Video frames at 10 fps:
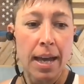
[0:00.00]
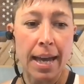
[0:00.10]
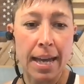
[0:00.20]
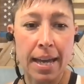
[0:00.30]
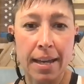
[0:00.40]

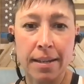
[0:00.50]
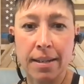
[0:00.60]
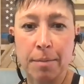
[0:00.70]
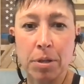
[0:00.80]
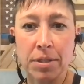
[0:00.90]
And
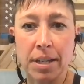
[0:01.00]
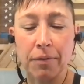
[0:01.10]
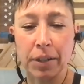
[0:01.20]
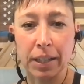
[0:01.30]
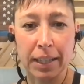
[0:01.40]
most
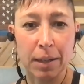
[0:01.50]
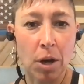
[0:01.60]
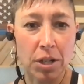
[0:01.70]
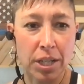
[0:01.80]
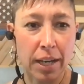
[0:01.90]
definitely
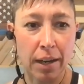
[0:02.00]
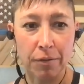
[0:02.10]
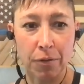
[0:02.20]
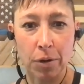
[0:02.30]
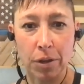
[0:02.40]
watching out
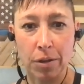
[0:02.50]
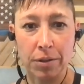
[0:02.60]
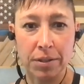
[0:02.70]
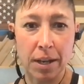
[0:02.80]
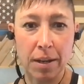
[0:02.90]
for
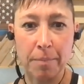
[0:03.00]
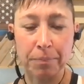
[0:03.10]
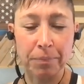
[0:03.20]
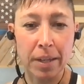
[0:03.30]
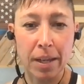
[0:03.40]
those um,